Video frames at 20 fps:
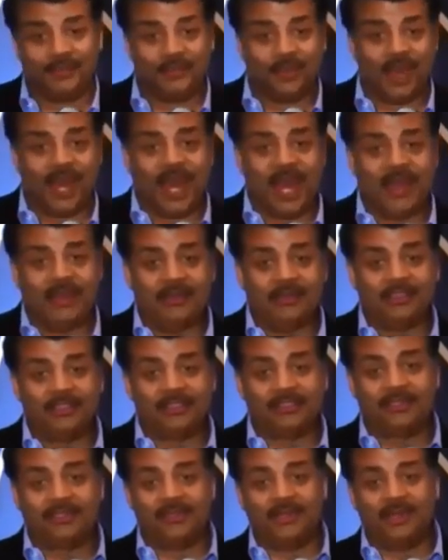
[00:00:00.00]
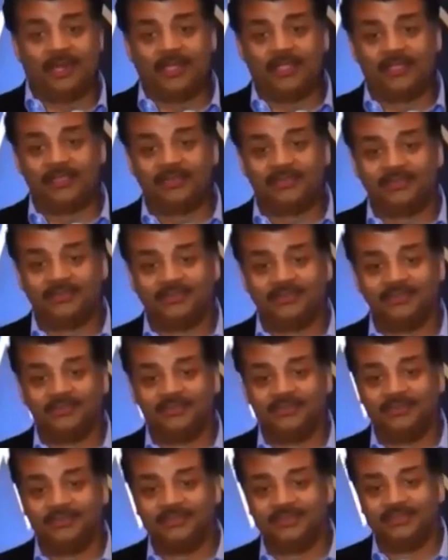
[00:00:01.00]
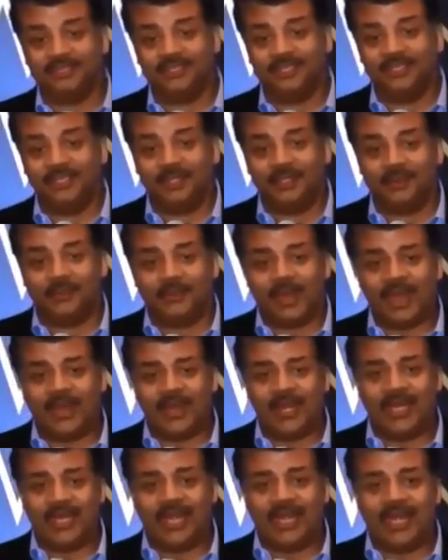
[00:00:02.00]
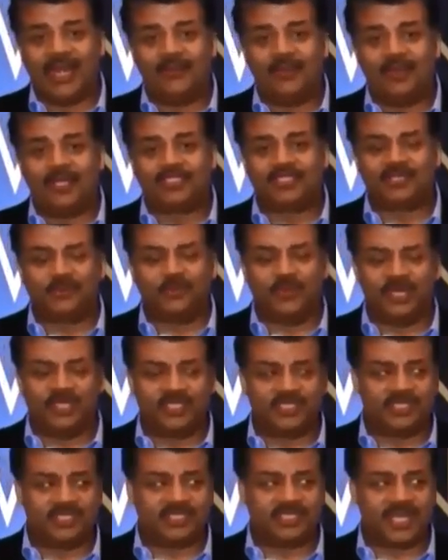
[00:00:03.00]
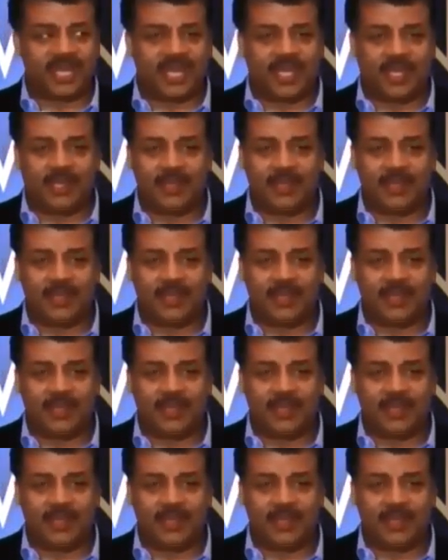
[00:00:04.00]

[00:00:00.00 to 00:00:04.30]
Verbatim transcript: Yeah. Wow. Cool. Wow. And, and what is it? What does it say?